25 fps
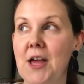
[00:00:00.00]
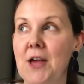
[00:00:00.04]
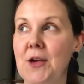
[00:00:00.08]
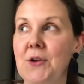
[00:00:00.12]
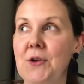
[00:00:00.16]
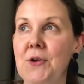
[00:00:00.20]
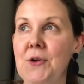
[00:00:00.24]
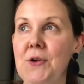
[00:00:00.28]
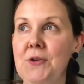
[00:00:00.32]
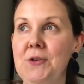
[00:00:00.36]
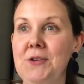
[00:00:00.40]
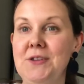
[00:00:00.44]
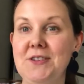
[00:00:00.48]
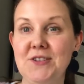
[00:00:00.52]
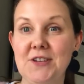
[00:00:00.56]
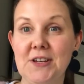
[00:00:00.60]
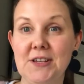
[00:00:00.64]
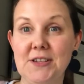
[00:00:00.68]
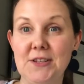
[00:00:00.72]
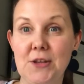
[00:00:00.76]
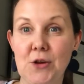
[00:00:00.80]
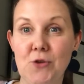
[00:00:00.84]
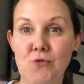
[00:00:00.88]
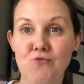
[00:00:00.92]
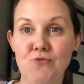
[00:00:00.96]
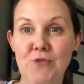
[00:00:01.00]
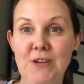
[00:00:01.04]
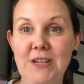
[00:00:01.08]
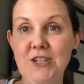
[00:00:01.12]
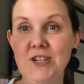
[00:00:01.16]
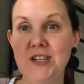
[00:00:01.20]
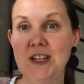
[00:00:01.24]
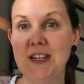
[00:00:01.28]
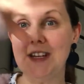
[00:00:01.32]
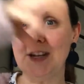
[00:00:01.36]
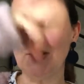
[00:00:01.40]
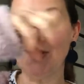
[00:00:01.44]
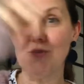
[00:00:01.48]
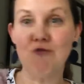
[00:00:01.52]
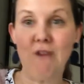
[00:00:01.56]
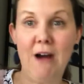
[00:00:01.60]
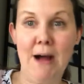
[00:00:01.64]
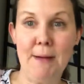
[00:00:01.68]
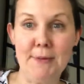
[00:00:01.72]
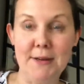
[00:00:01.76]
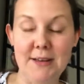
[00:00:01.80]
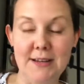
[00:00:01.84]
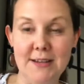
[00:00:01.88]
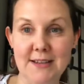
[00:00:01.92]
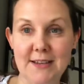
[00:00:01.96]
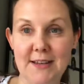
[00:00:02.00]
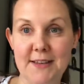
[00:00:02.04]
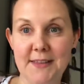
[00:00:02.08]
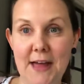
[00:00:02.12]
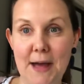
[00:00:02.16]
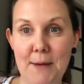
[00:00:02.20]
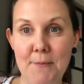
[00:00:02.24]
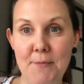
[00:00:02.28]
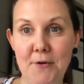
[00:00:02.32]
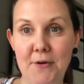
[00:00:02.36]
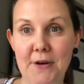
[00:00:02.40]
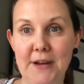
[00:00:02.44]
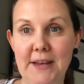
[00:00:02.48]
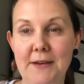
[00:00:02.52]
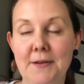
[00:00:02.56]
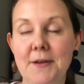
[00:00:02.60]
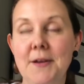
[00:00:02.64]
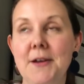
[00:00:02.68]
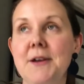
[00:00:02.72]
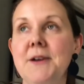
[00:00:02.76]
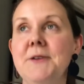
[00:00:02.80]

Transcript: could just reach in and grab it at that point.